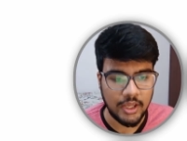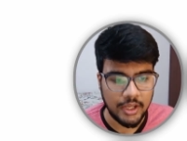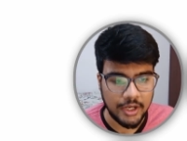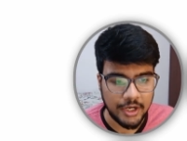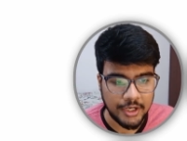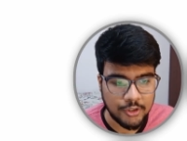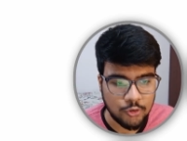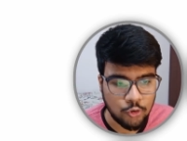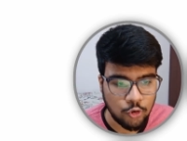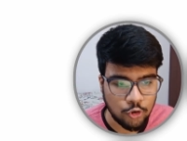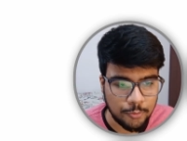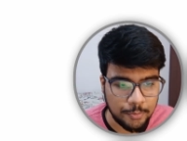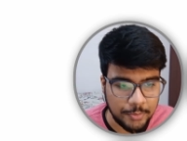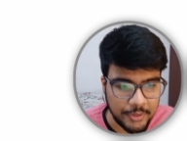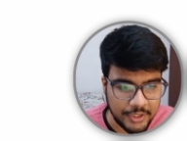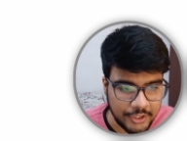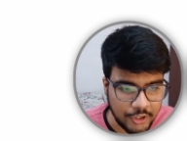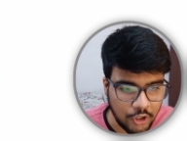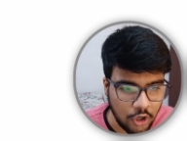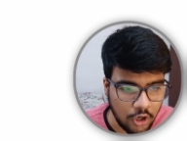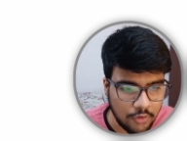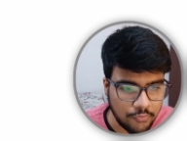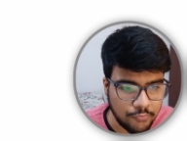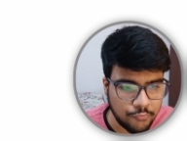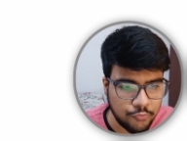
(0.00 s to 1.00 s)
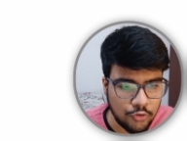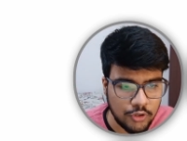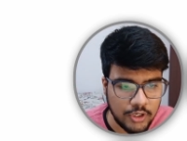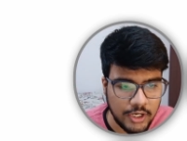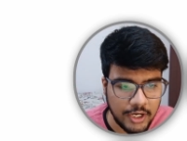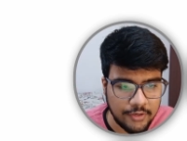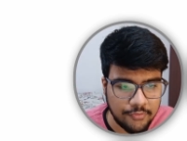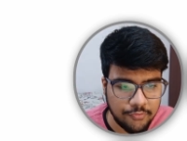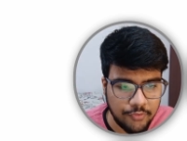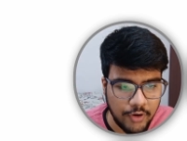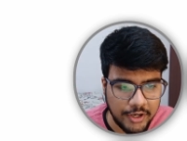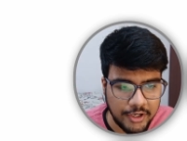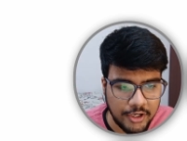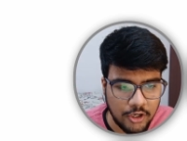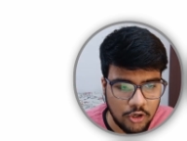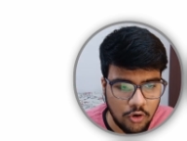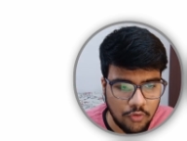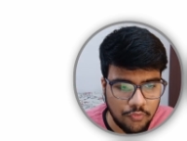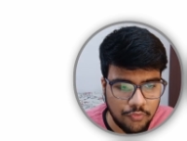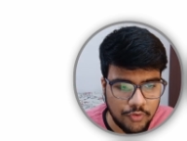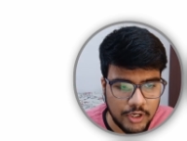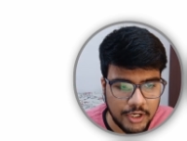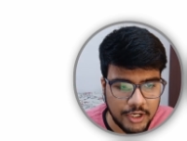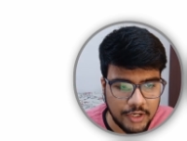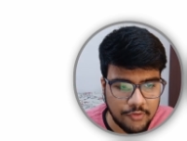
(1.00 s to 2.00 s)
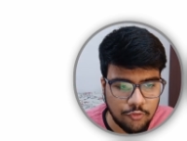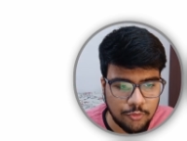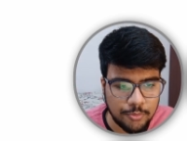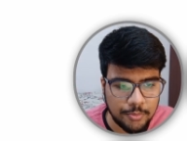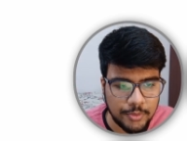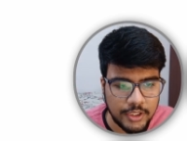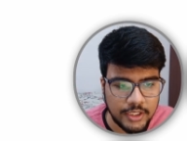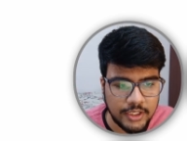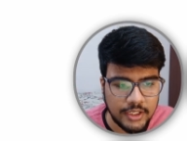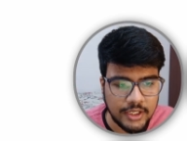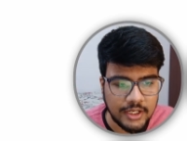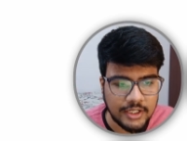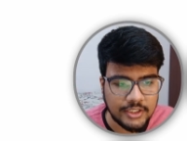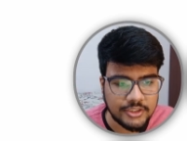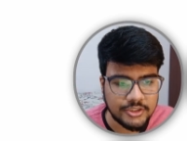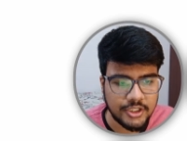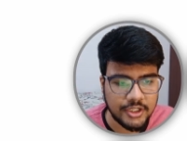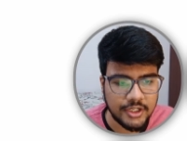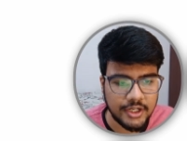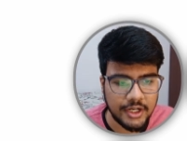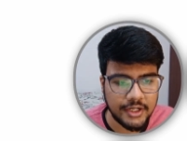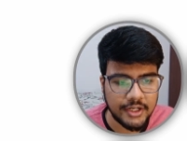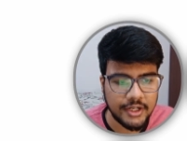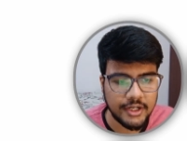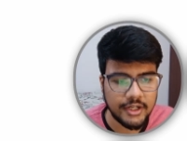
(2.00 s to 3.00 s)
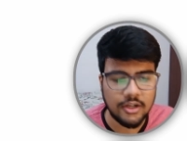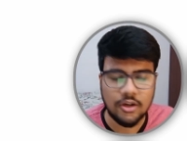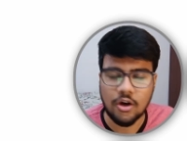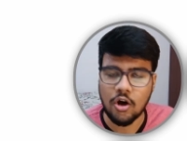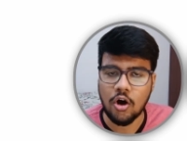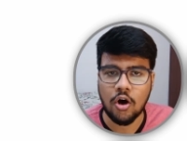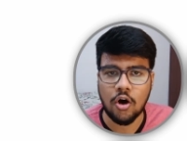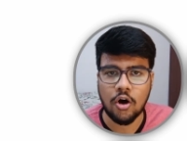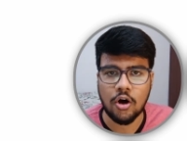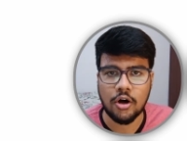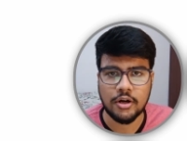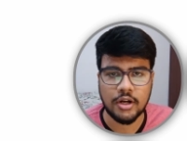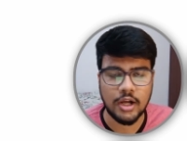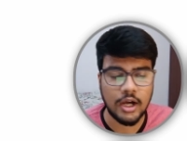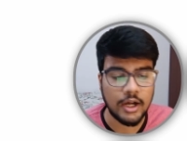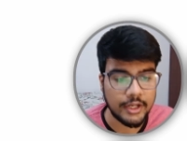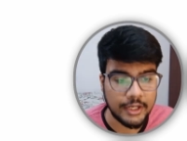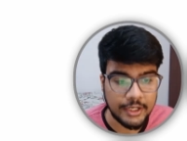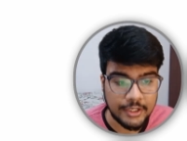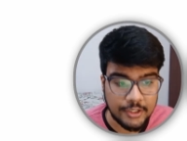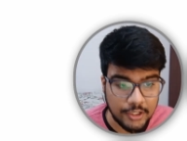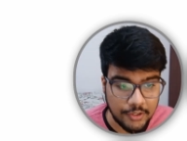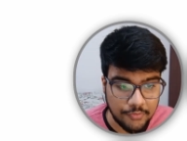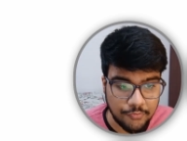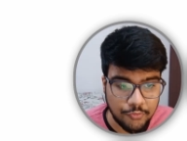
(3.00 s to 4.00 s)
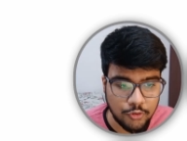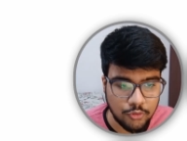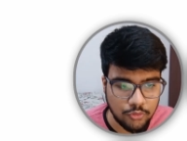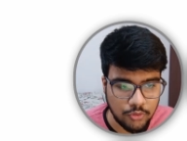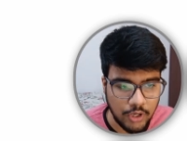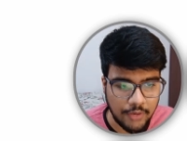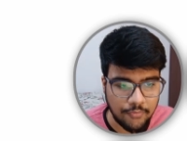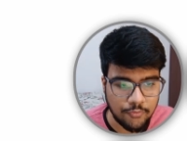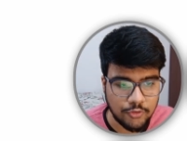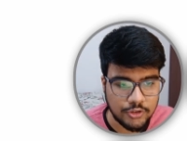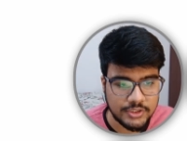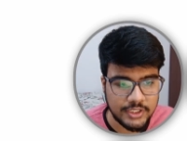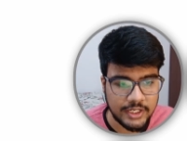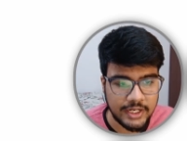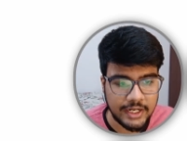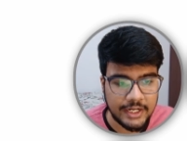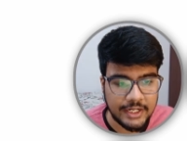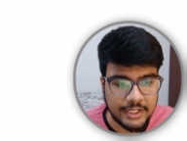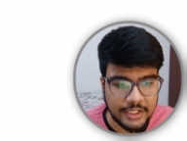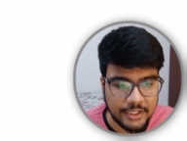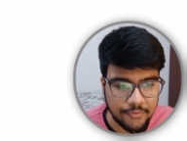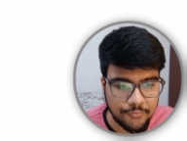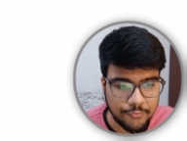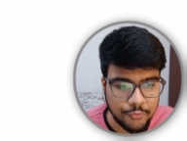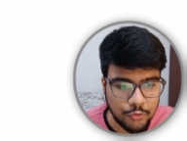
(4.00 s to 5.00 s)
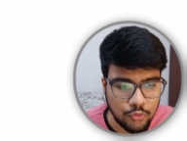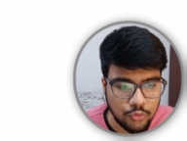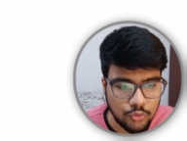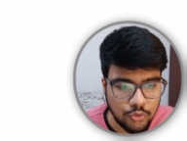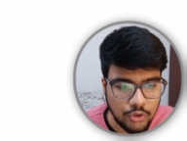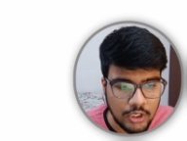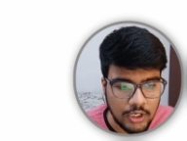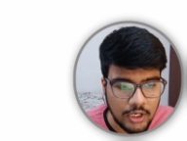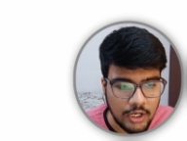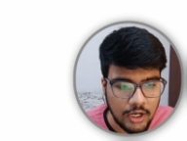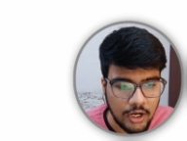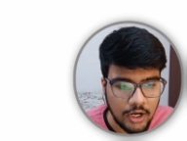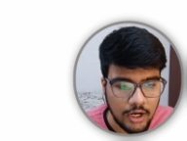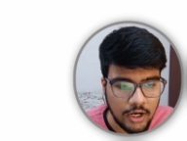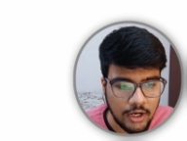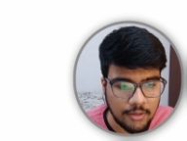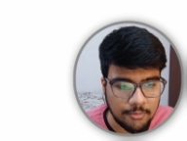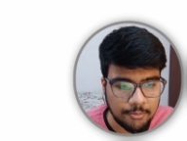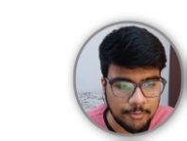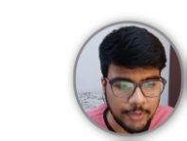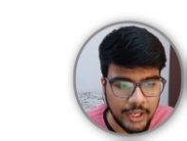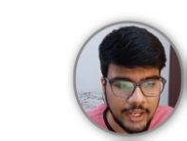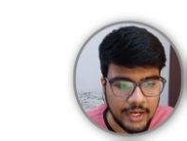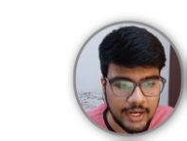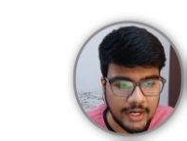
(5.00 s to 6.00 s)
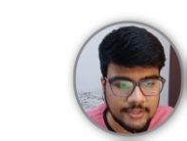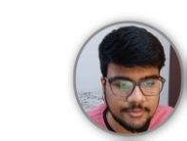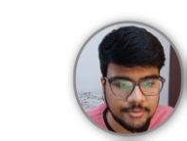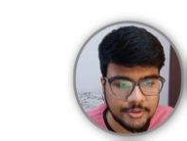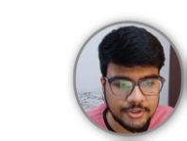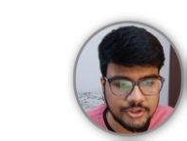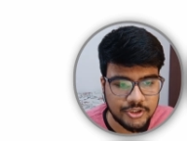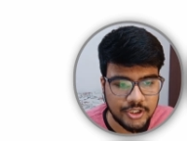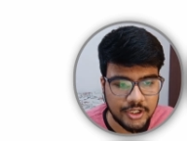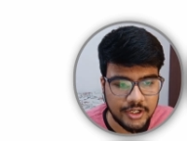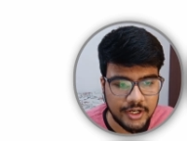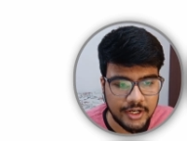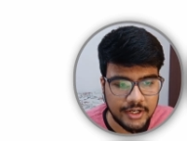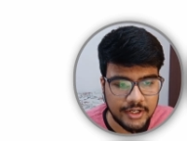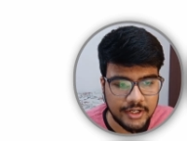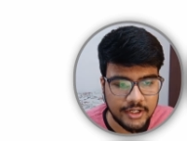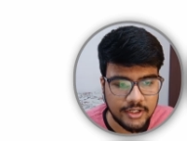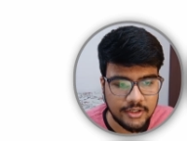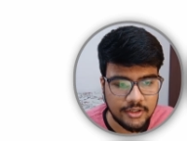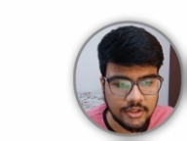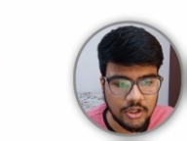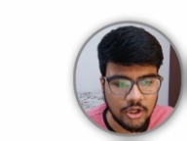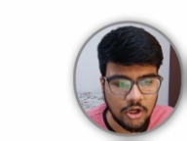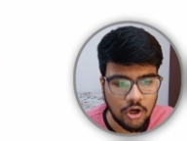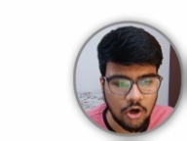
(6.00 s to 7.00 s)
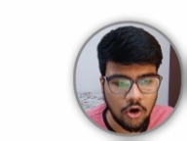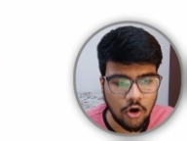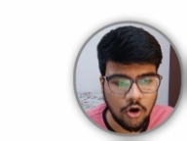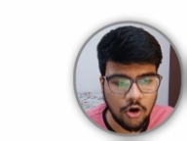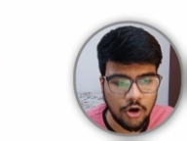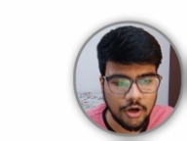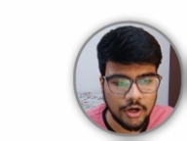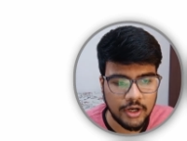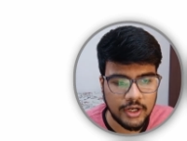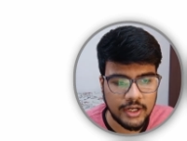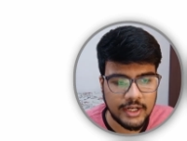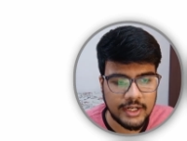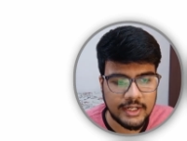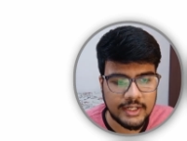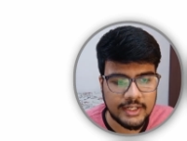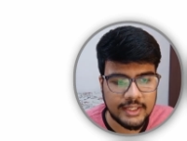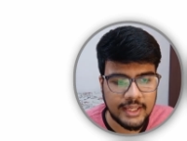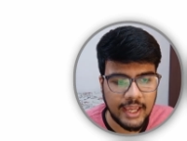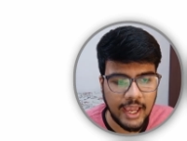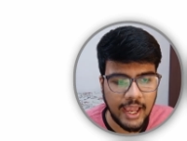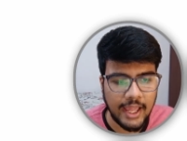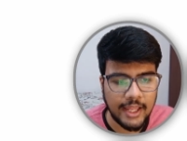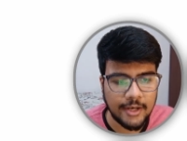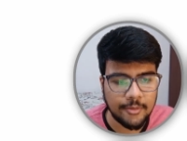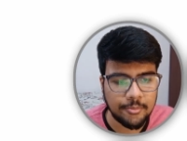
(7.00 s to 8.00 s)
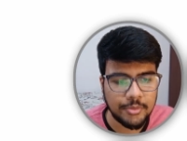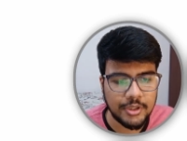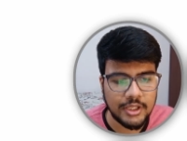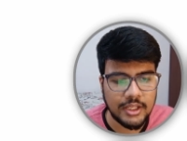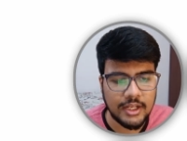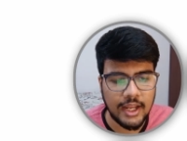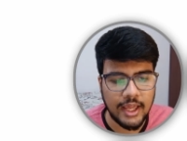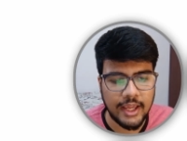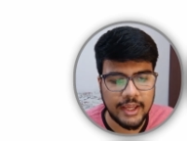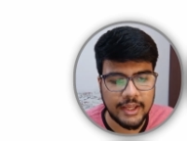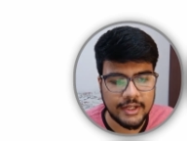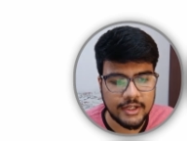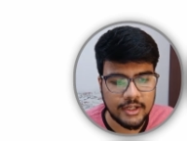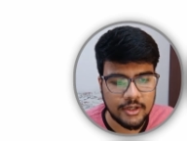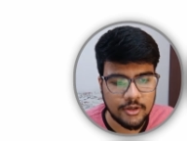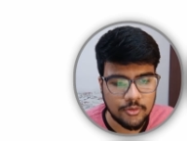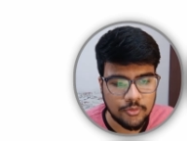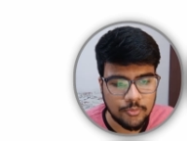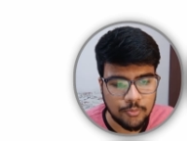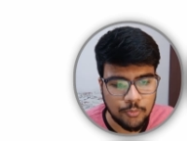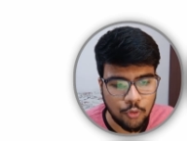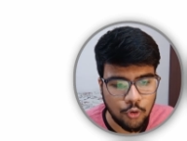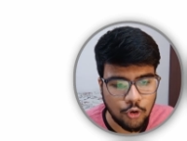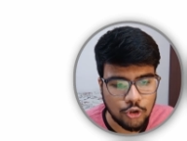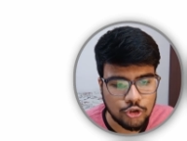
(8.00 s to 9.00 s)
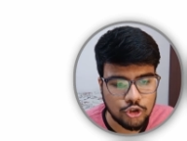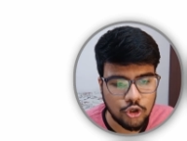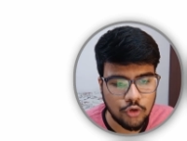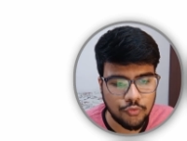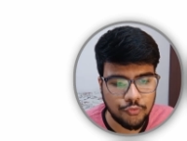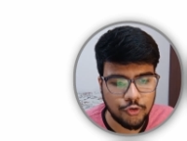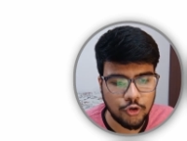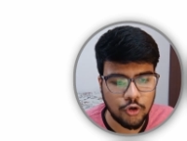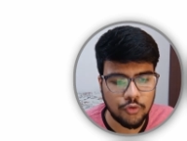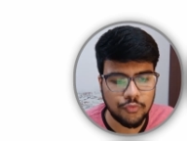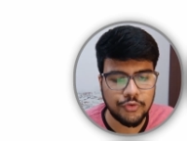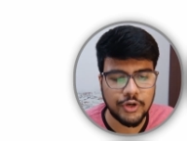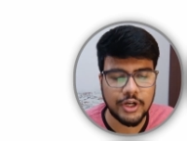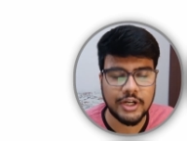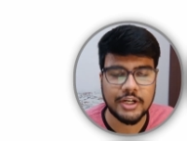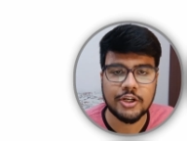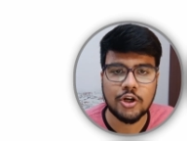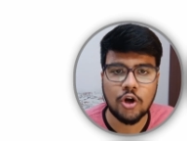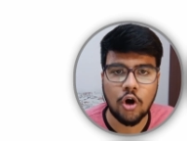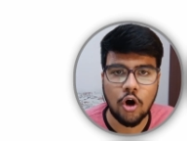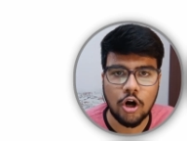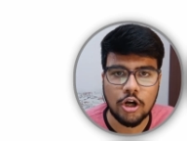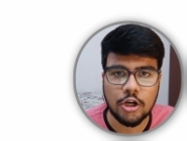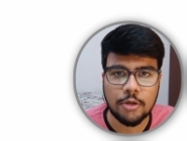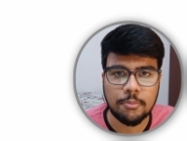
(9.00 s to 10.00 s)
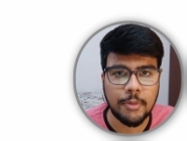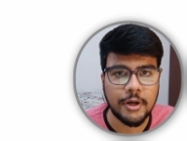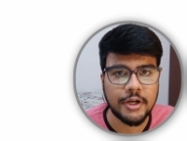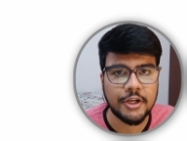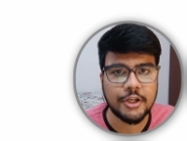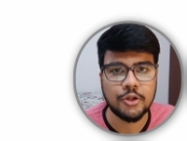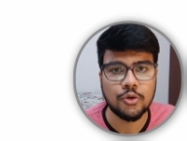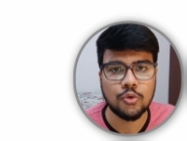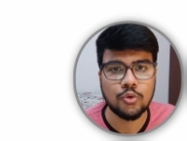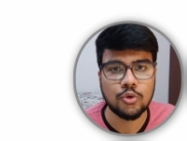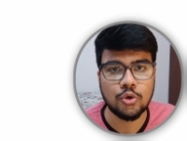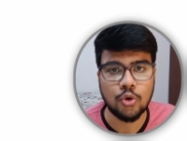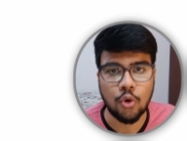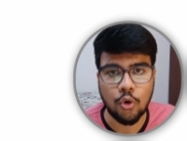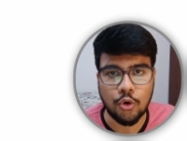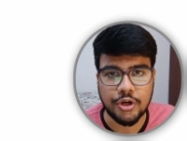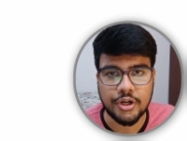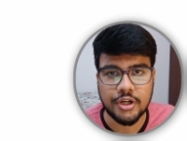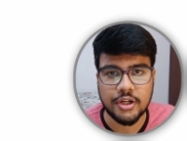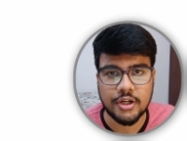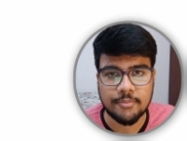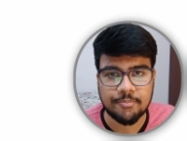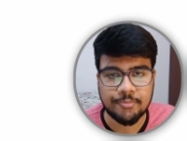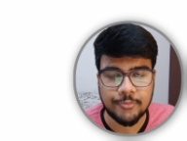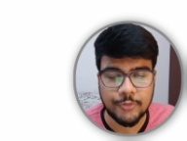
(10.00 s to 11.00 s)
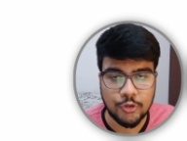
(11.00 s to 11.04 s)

It could be your full and final offer letter would be generated, or an interview, I would say interview mail has been generated, or it can be like most of your friend got but you don't.